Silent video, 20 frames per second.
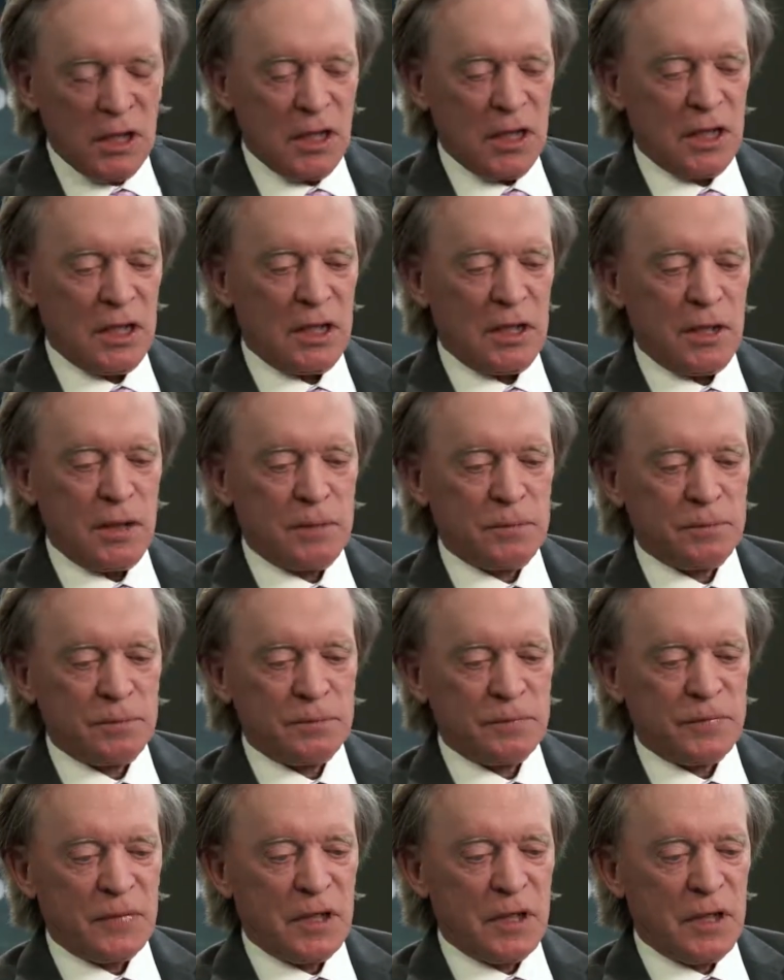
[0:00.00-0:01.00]

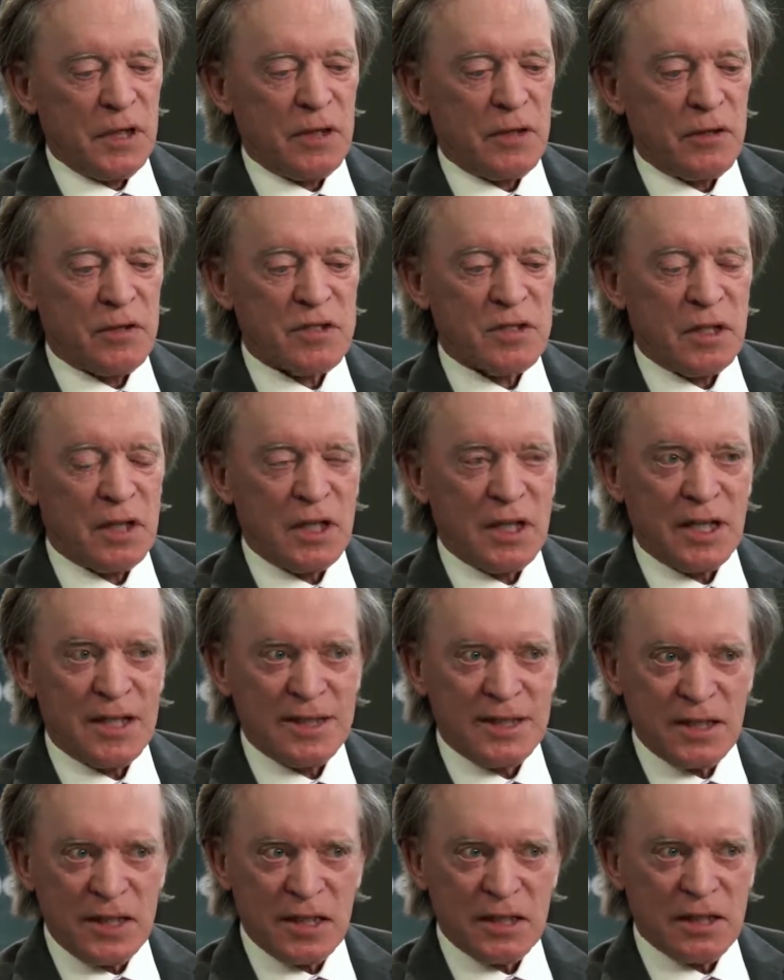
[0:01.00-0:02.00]
there's a lot
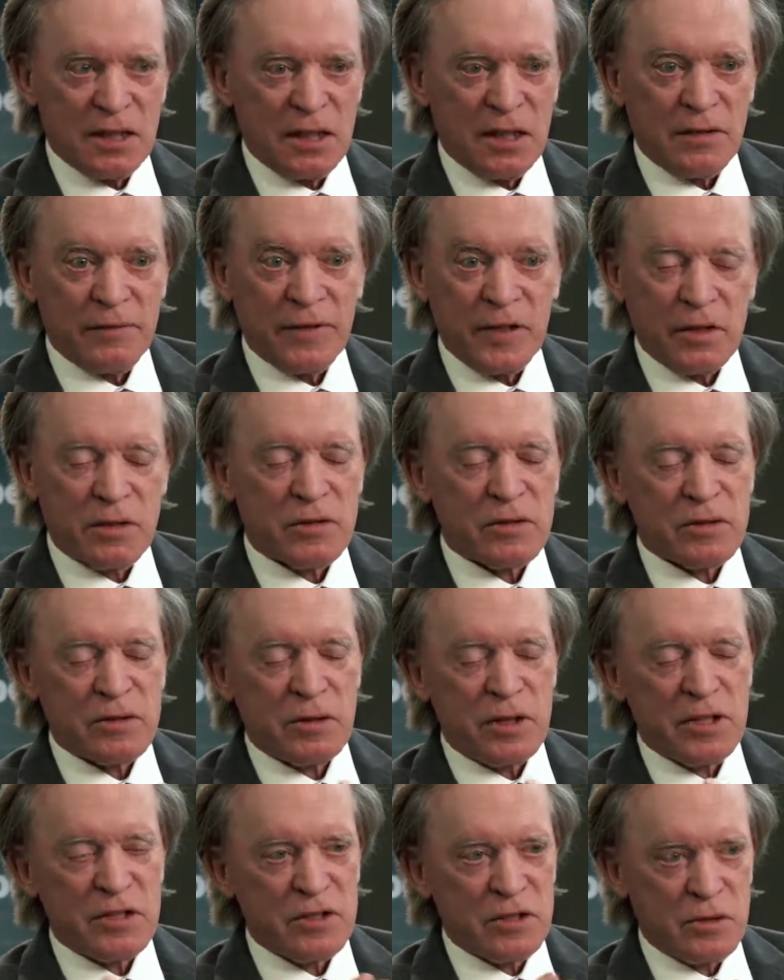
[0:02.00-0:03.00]
of debt, and if interest
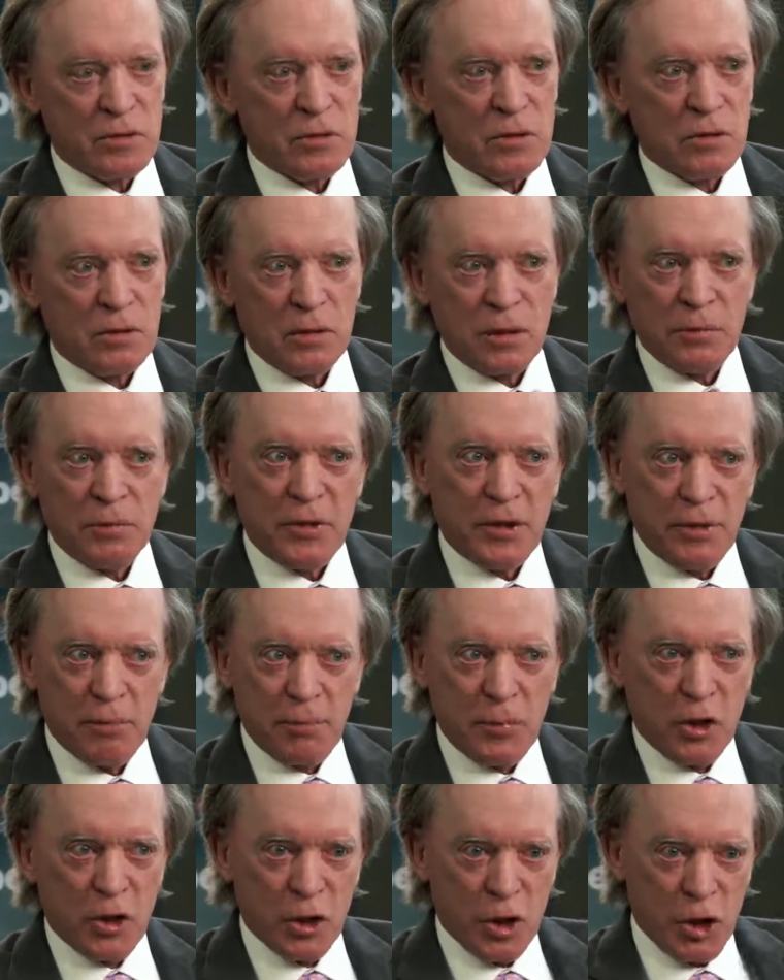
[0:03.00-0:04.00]
rates do go up, the
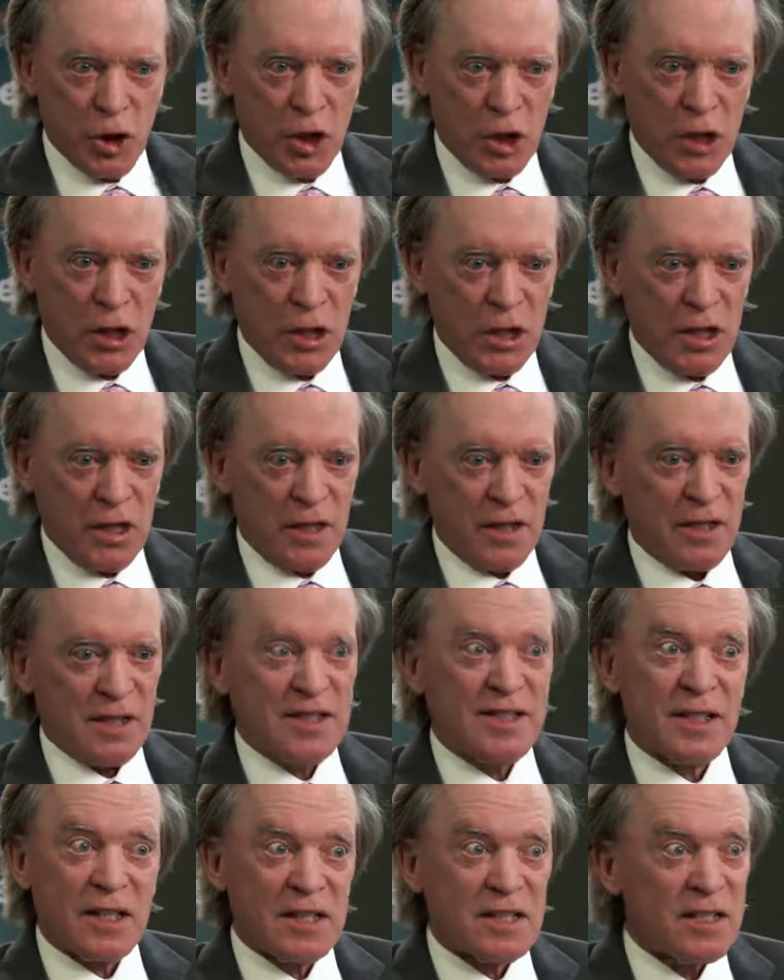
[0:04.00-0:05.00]
burden, the
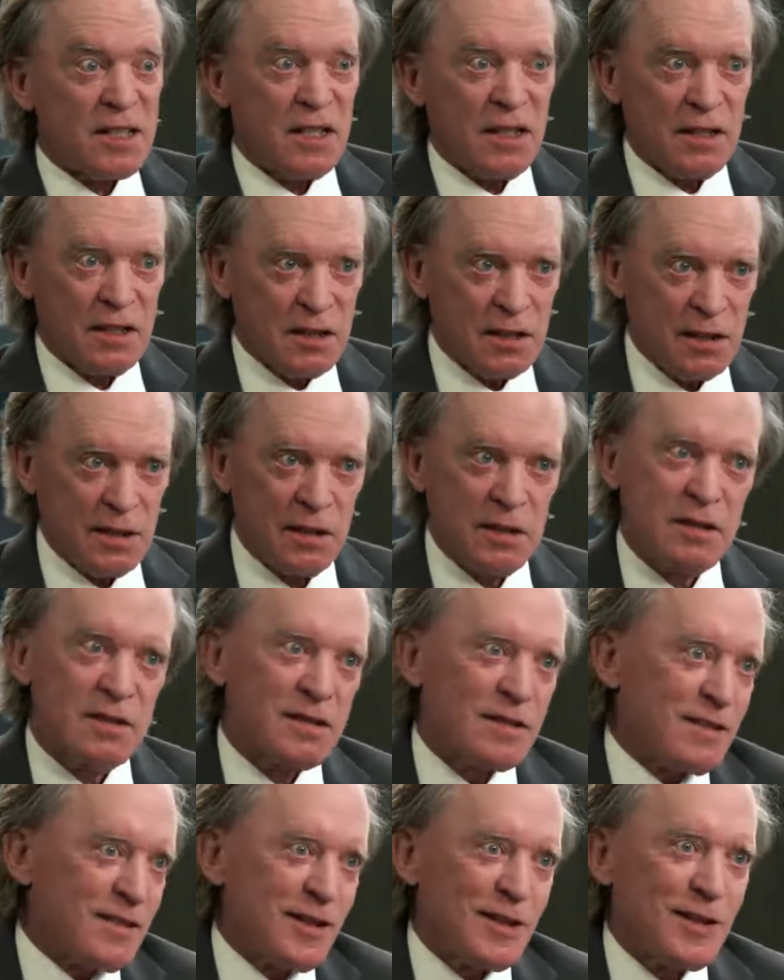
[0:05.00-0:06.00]
16
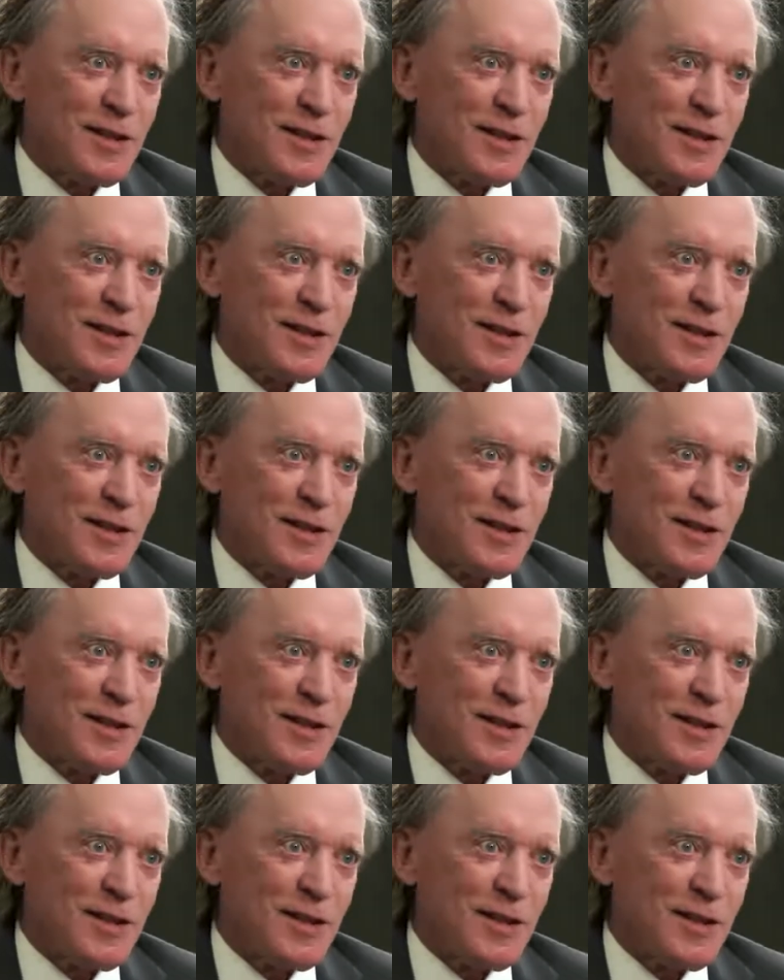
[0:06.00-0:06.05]
tons,